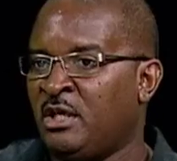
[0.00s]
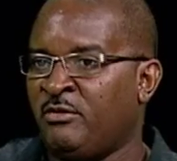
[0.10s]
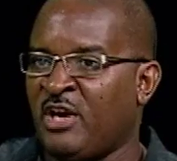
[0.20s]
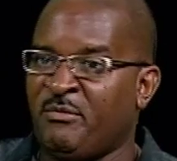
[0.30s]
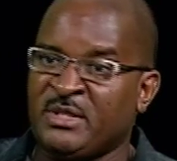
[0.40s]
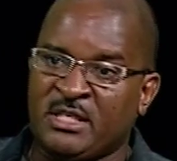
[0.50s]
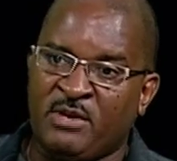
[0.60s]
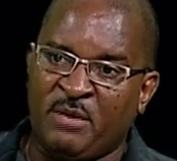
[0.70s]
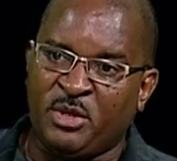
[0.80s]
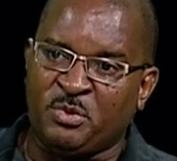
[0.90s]
We have Mr.
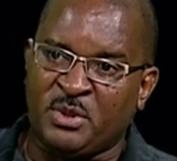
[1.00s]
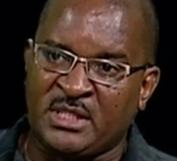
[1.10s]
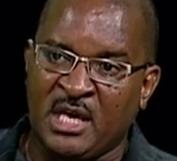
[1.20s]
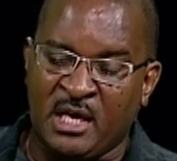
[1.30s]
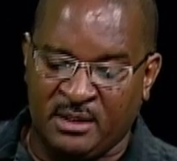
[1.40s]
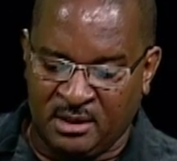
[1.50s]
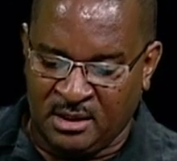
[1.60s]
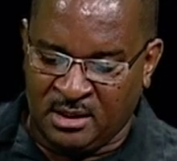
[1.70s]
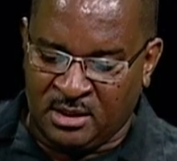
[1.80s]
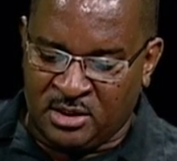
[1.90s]
Ramesh Prasad,
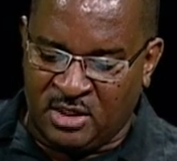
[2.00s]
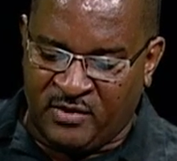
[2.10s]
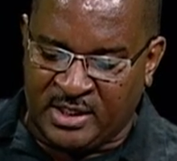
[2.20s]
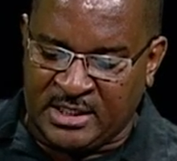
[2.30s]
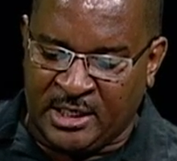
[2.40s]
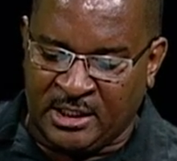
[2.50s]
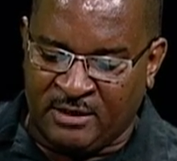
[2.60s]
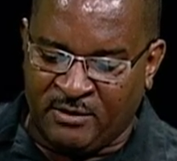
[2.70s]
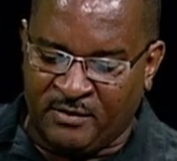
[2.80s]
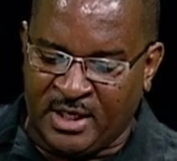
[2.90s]
Chief
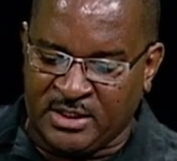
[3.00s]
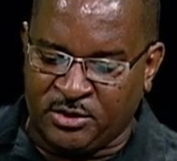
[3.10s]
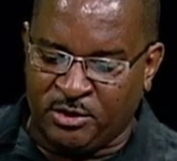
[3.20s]
Executive of the Institute